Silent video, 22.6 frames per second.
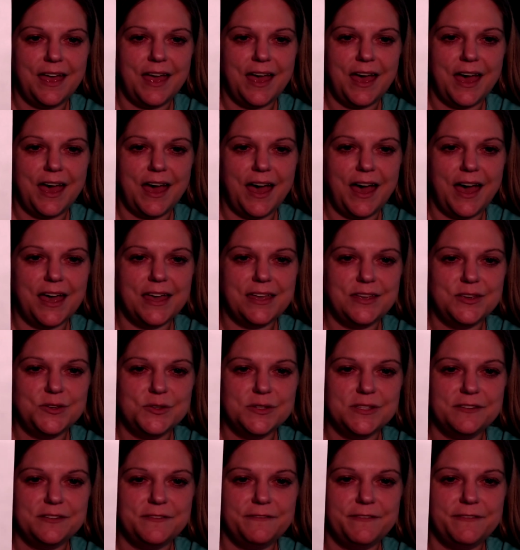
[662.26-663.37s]
I
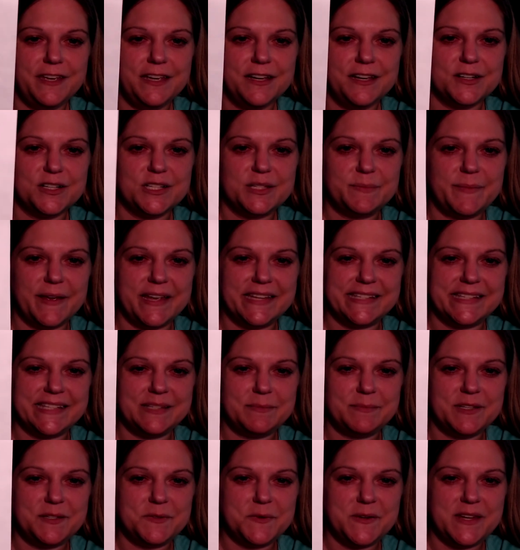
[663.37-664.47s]
used finger spaces
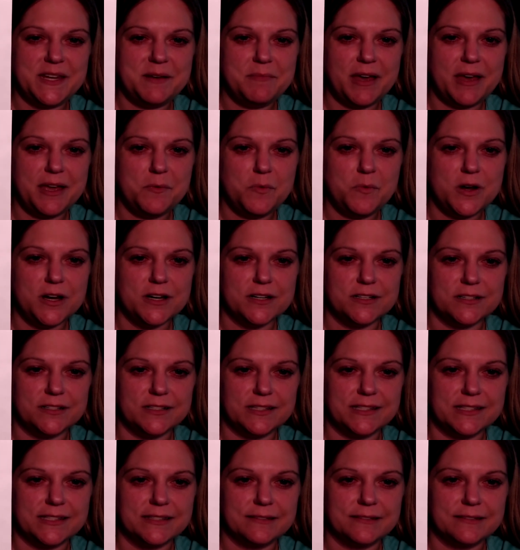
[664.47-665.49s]
between my words.